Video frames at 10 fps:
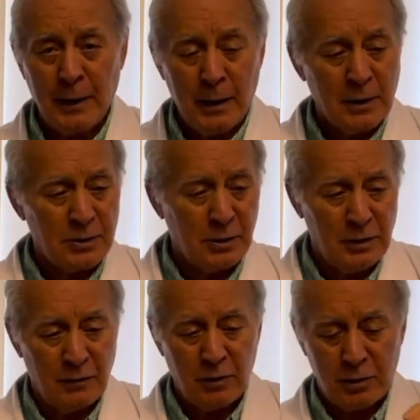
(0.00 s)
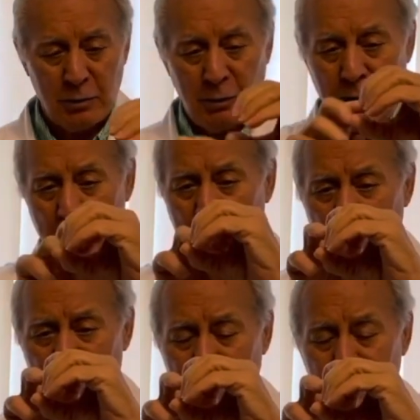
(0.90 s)
So you've got your
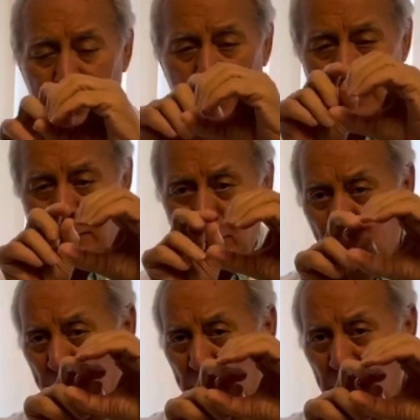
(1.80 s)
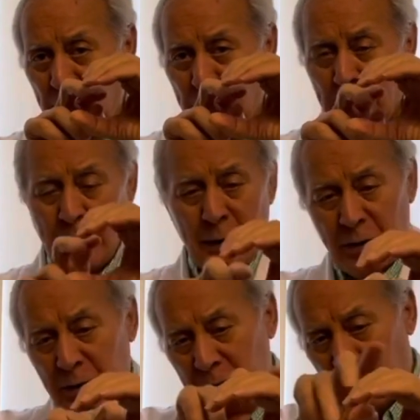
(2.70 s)
iris, you've got your pupil, you've
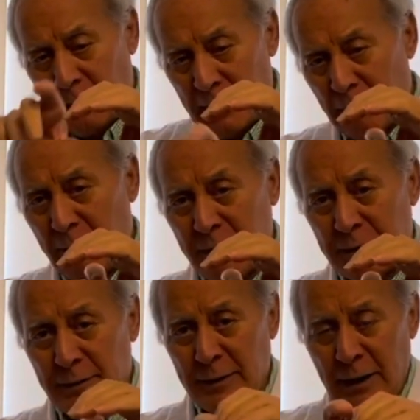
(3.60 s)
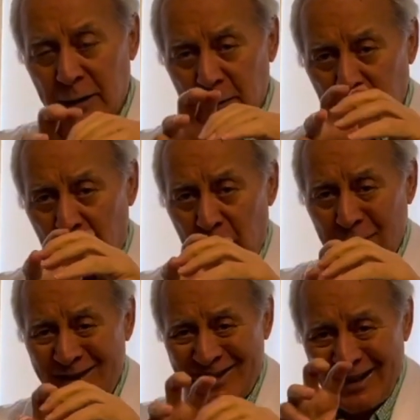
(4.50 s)
got your iris, then the
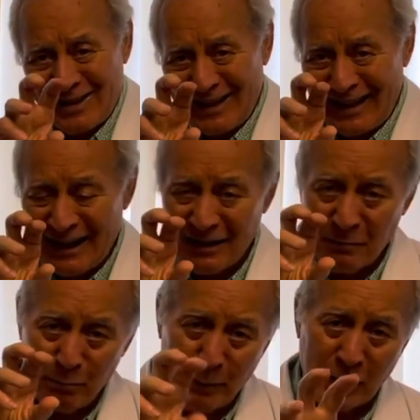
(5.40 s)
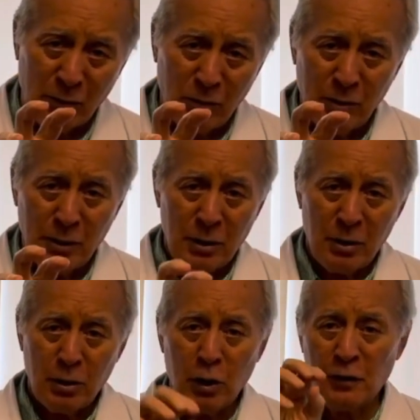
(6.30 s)
iris sits in the middle
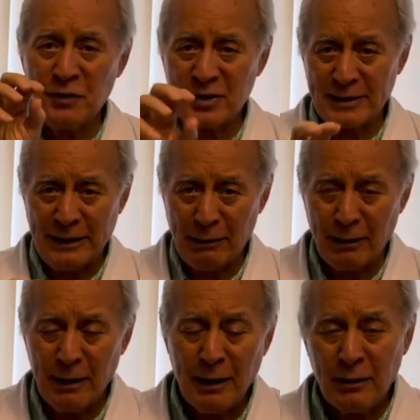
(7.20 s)
of the sclera.